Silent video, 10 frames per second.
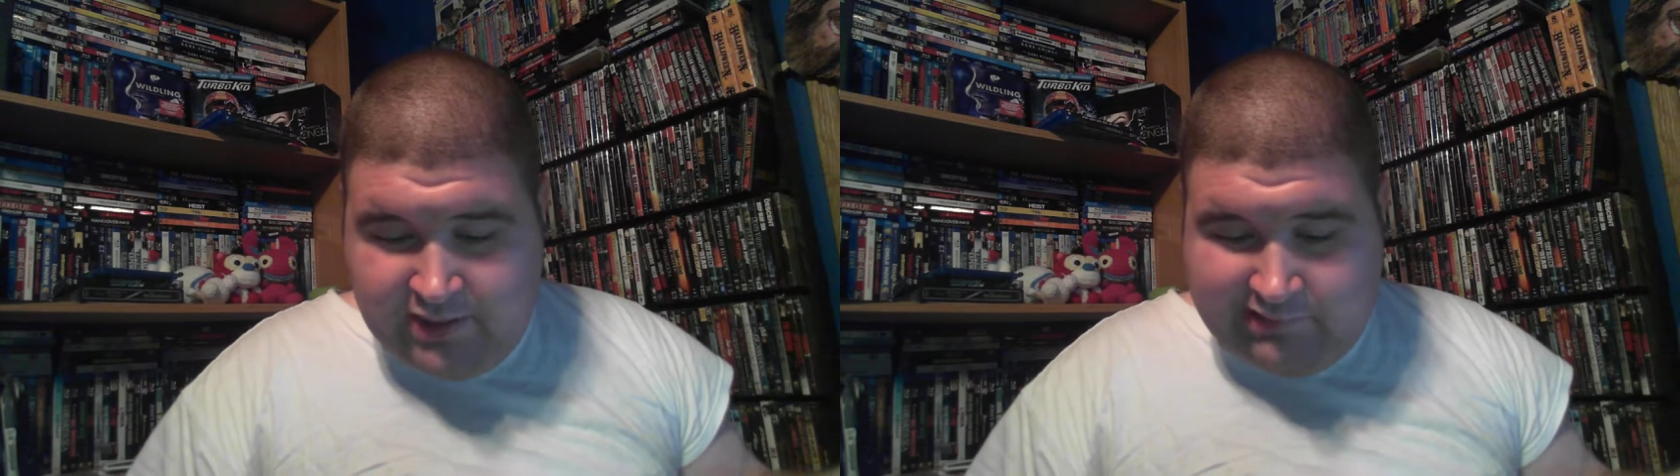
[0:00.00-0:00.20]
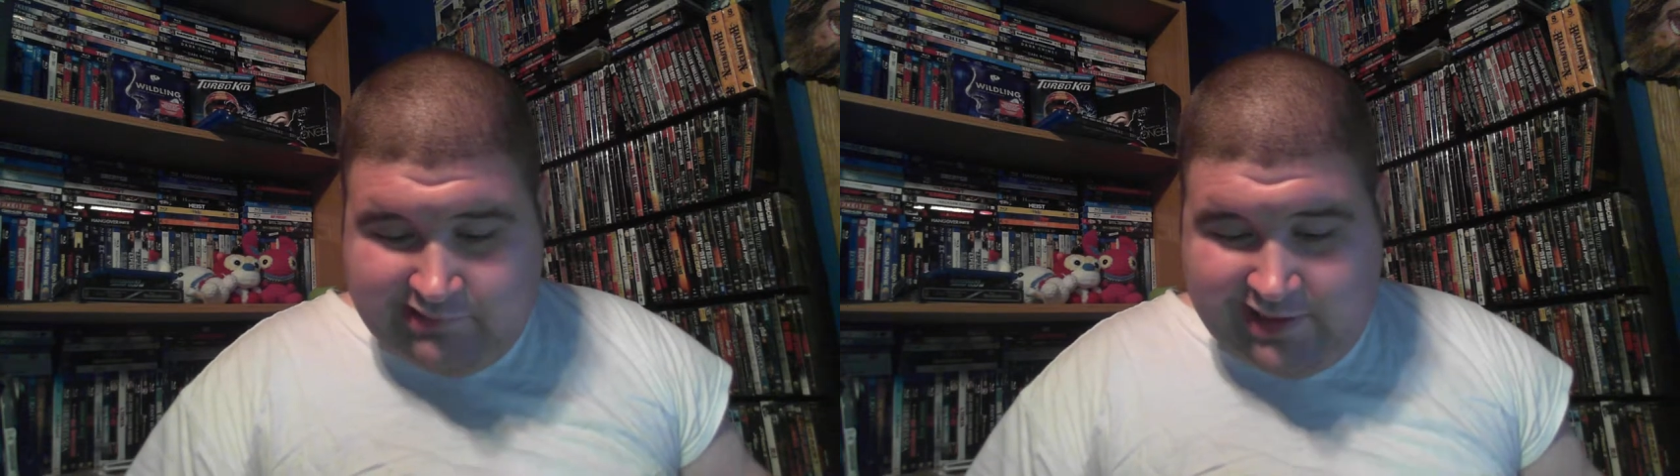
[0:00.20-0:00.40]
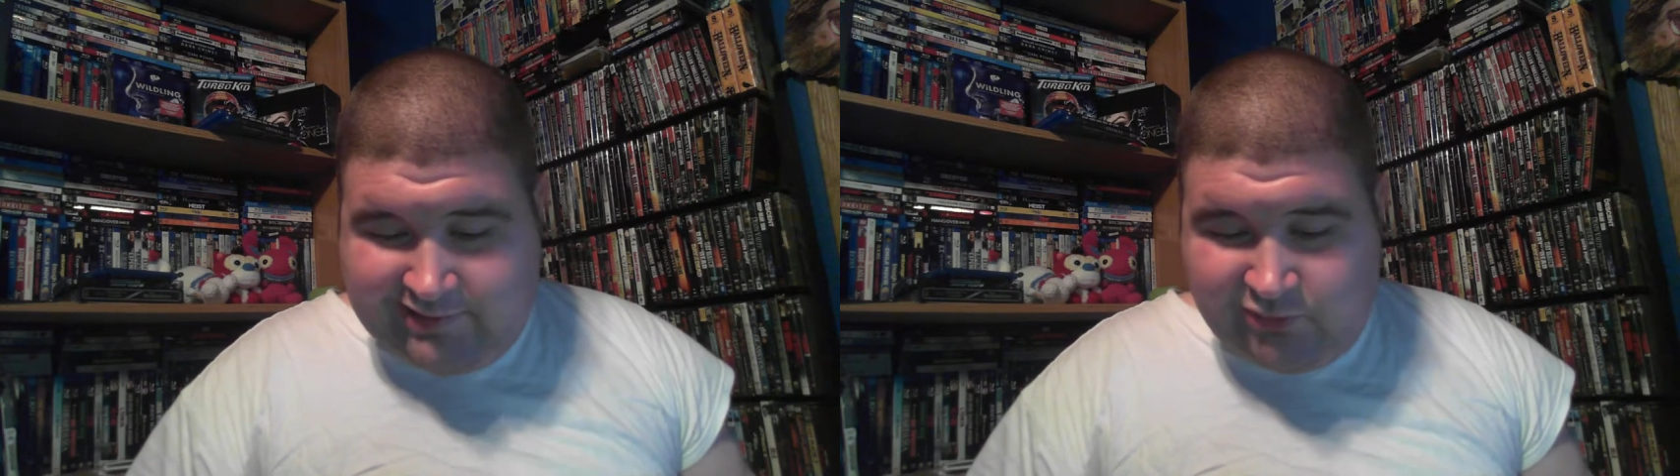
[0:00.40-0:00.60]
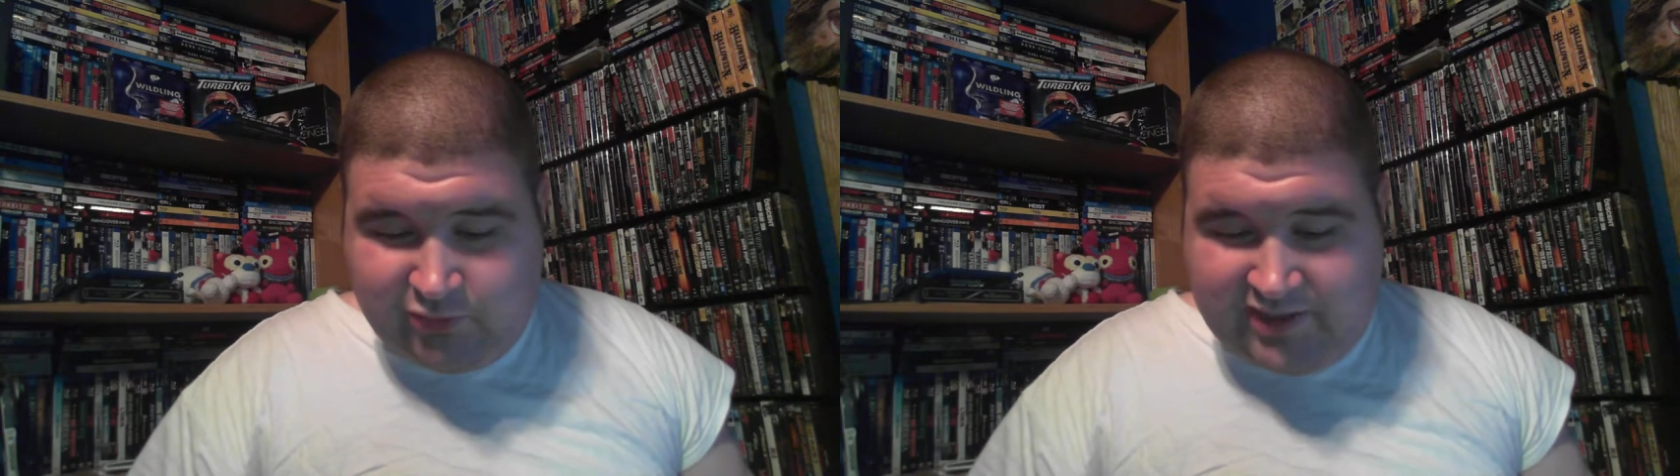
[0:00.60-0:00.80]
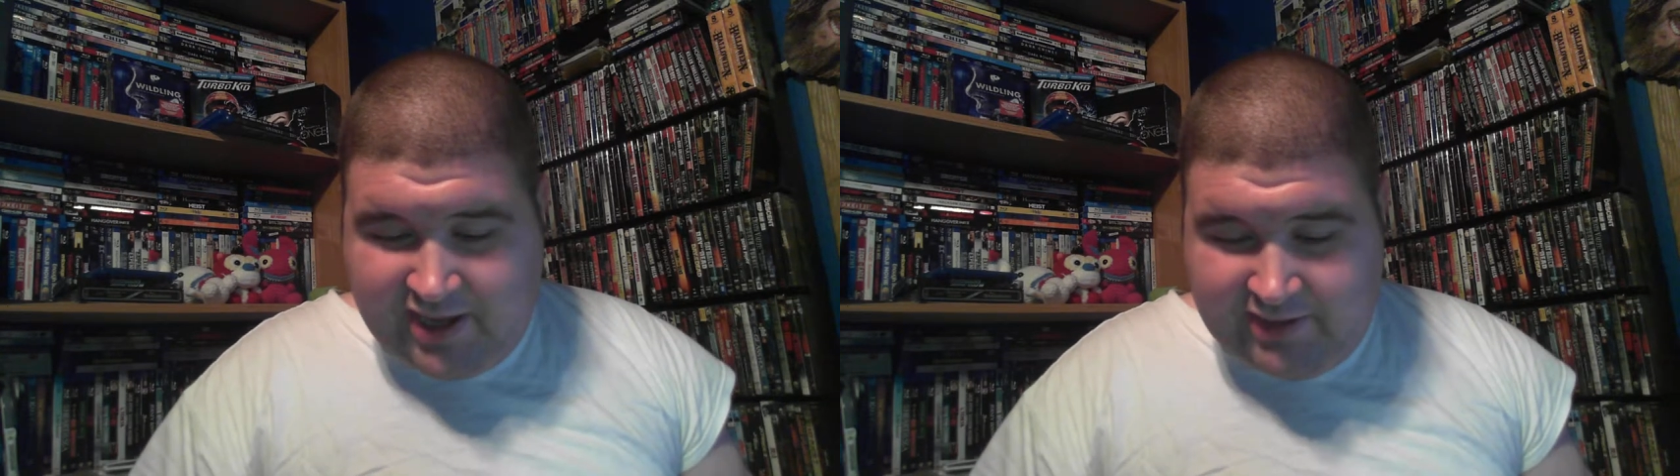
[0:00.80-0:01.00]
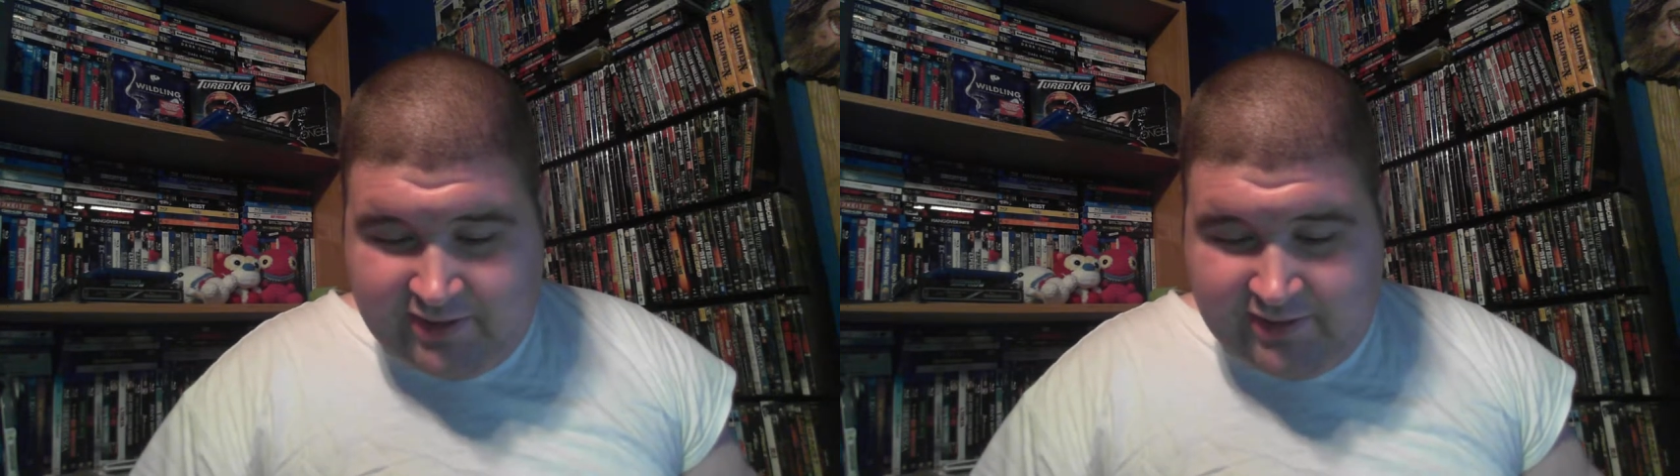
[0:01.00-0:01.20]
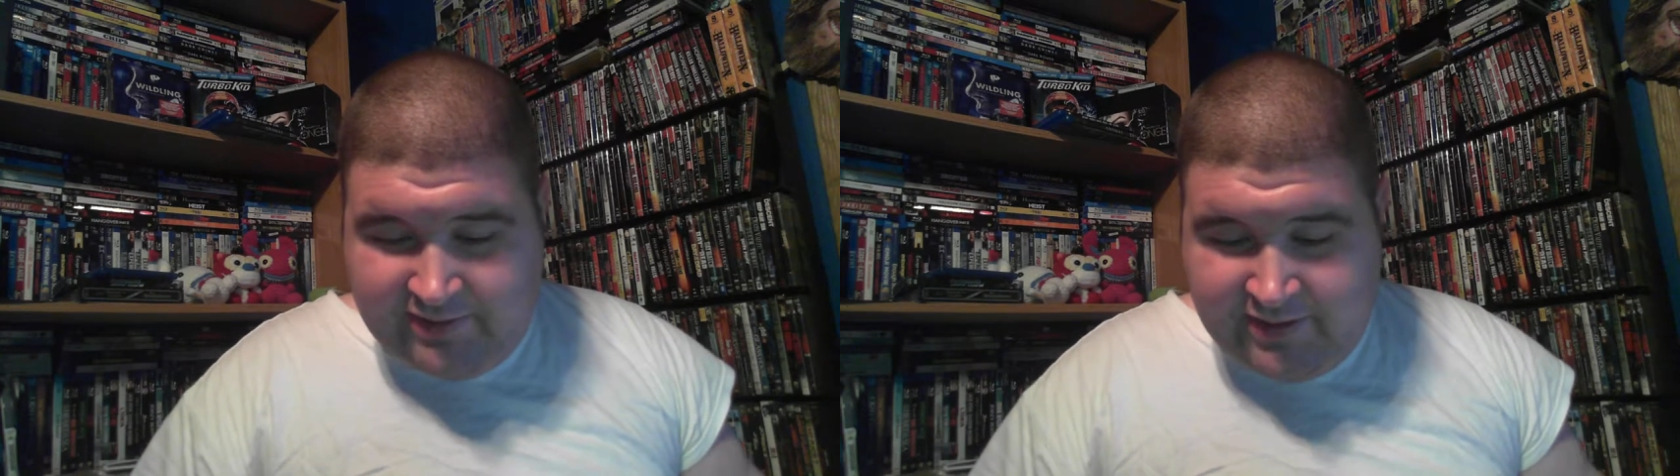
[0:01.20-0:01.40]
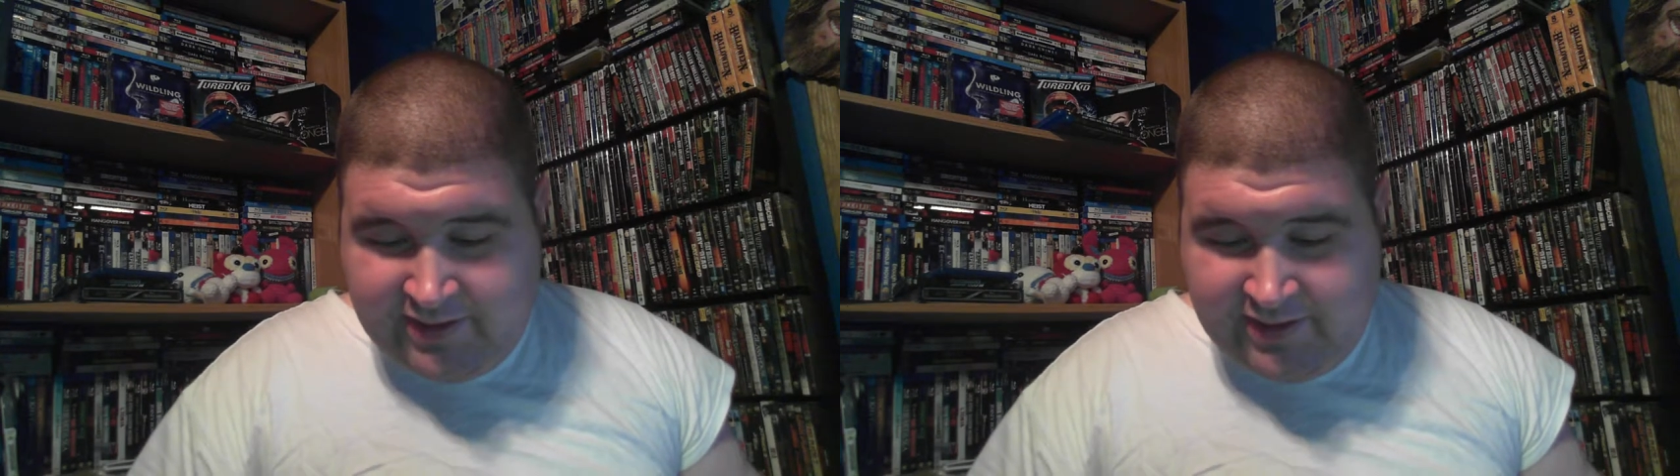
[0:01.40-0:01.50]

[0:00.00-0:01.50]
Lex Ortega,